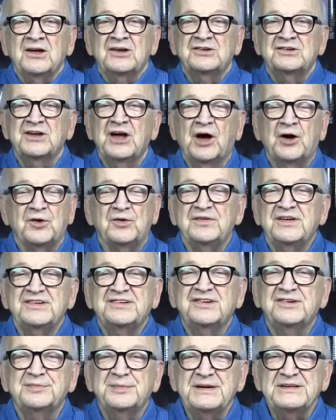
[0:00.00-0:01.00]
So,
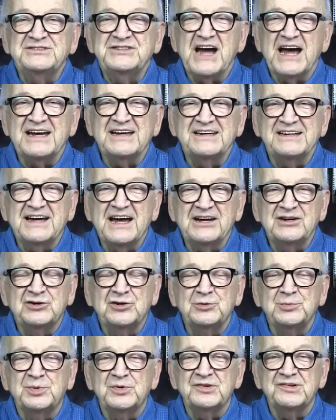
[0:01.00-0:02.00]
this has been Jackie K.
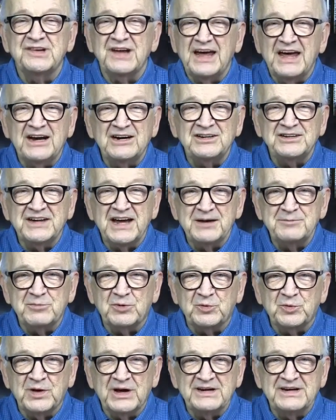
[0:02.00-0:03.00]
Cooper's
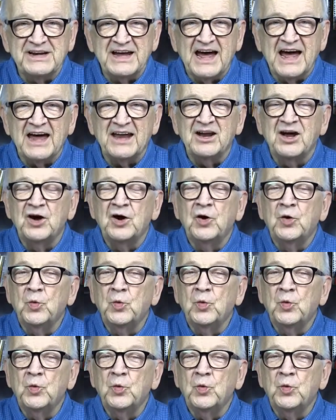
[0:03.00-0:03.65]
Entertainment Rundown